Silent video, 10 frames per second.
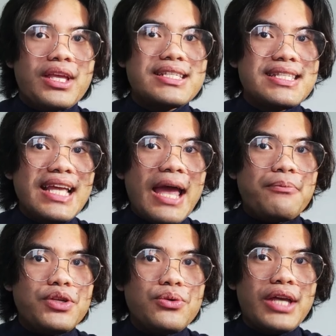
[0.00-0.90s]

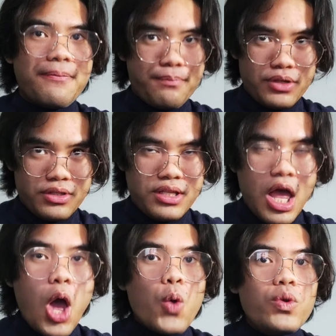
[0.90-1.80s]
CMU campus,
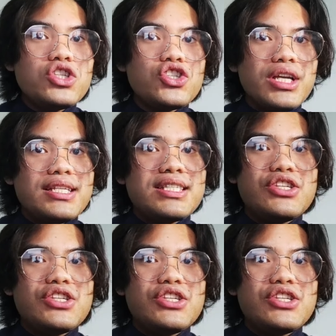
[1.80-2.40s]
which is